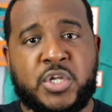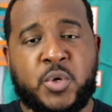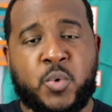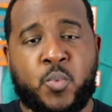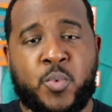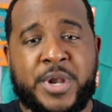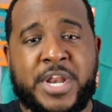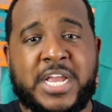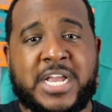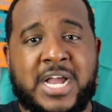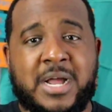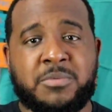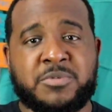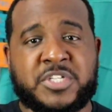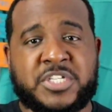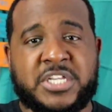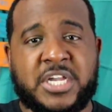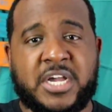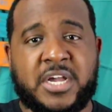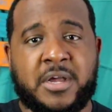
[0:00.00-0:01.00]
when it
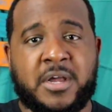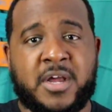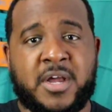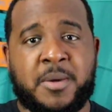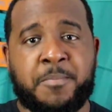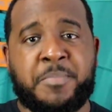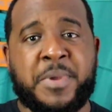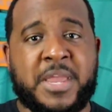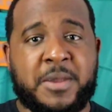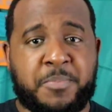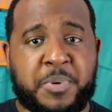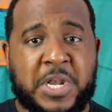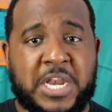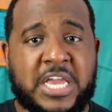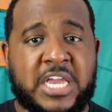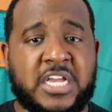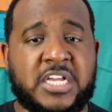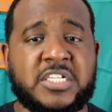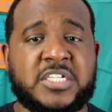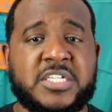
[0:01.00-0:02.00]
comes to big
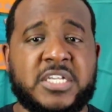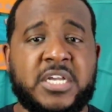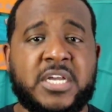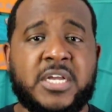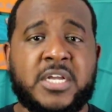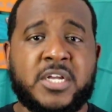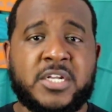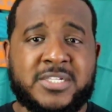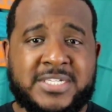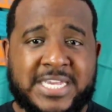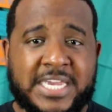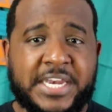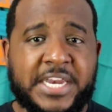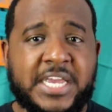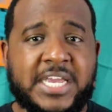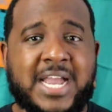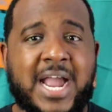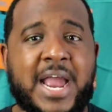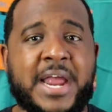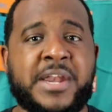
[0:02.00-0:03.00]
plays,
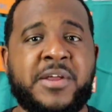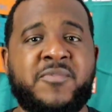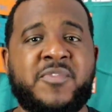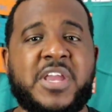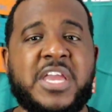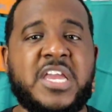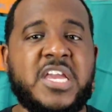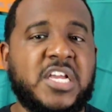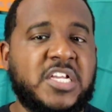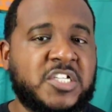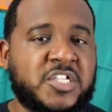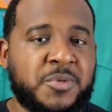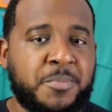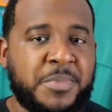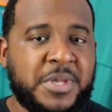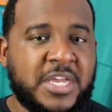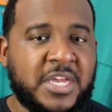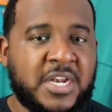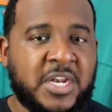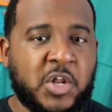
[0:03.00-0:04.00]
TD kind of eased
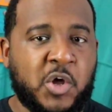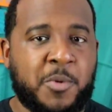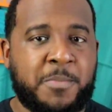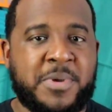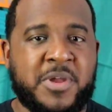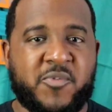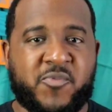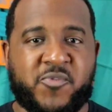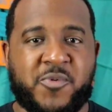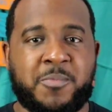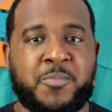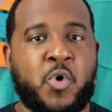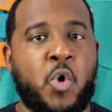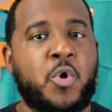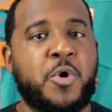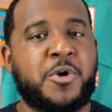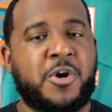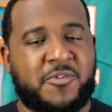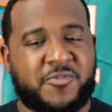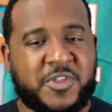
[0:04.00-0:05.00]
me a little bit from
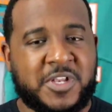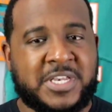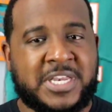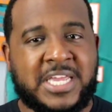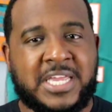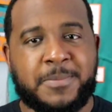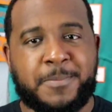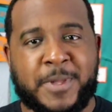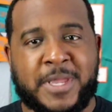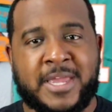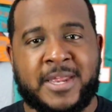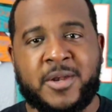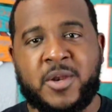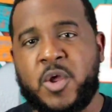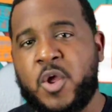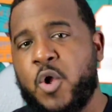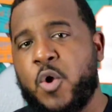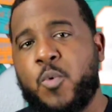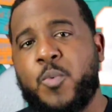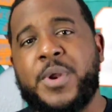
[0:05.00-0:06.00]
going off the deep
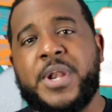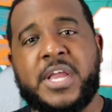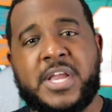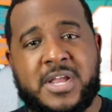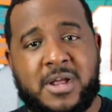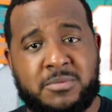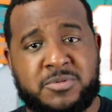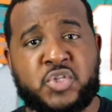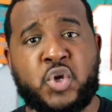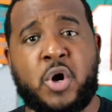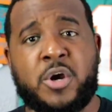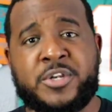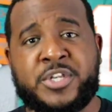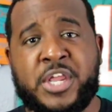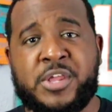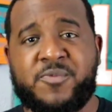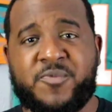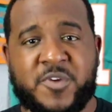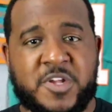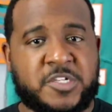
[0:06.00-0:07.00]
end when it comes to our
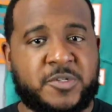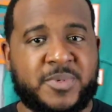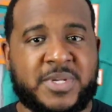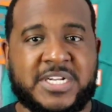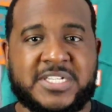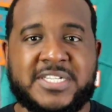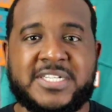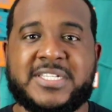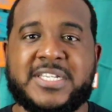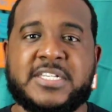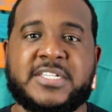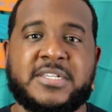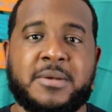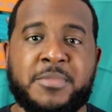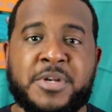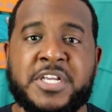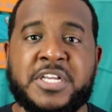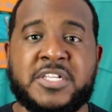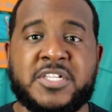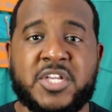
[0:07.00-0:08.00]
defense because he said
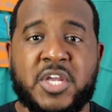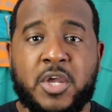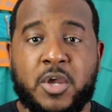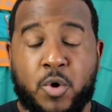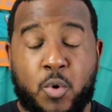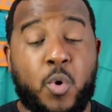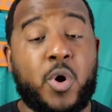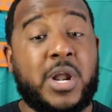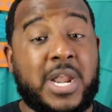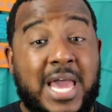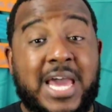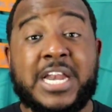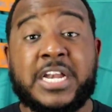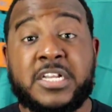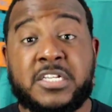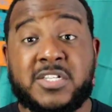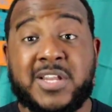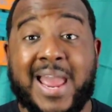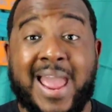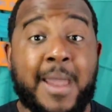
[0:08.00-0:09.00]
some of these, or a lot of
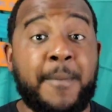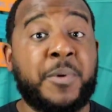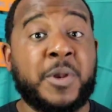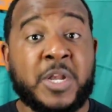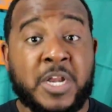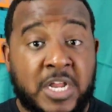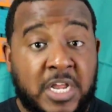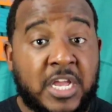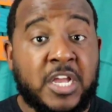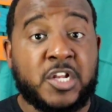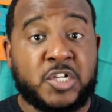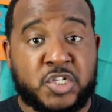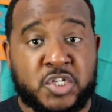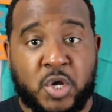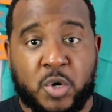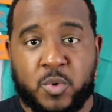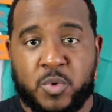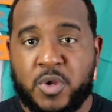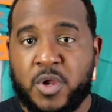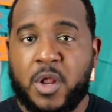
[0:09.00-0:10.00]
these are happening in
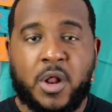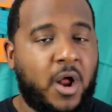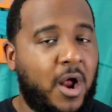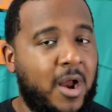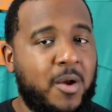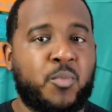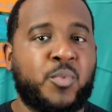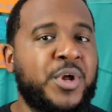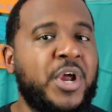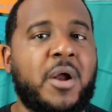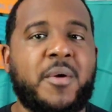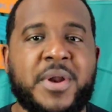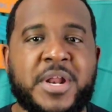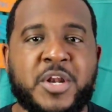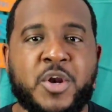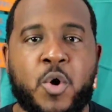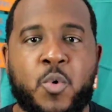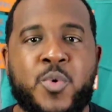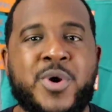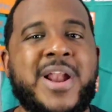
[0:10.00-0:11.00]
zone. All right, we
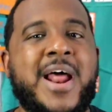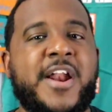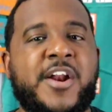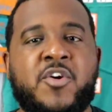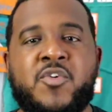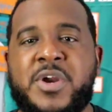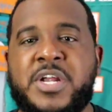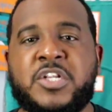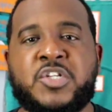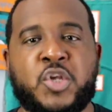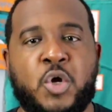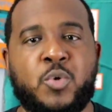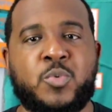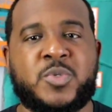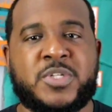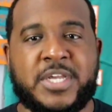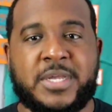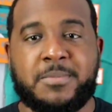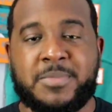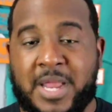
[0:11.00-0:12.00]
already know we're not a great
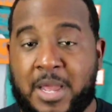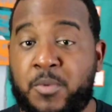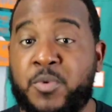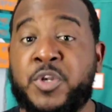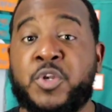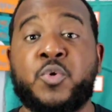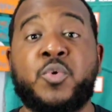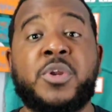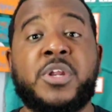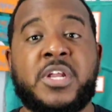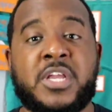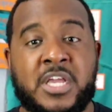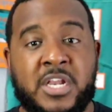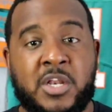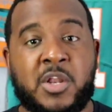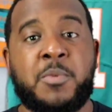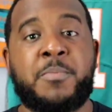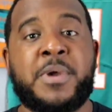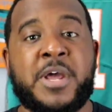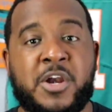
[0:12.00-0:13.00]
zone team. Now, we do need to get a
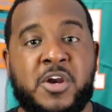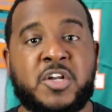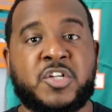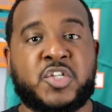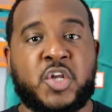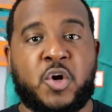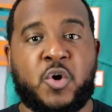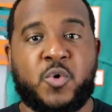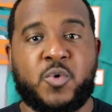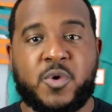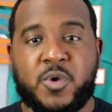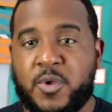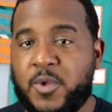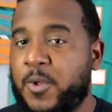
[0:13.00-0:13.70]
little better in zone,